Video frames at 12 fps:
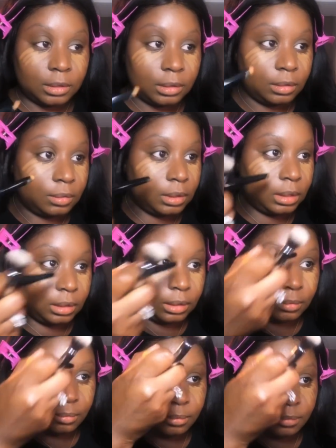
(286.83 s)
Okay,
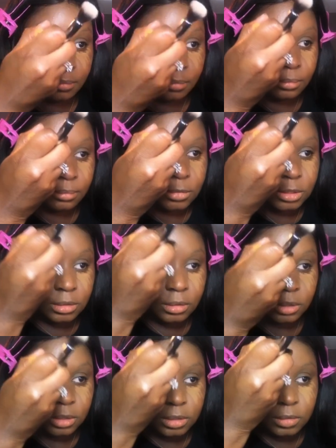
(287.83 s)
still gonna
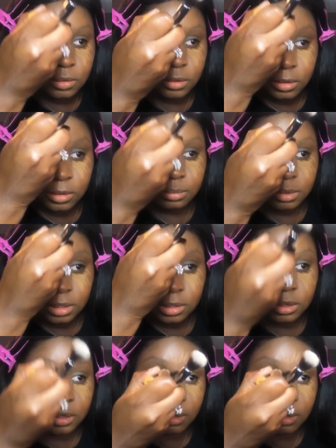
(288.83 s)
do a little up here.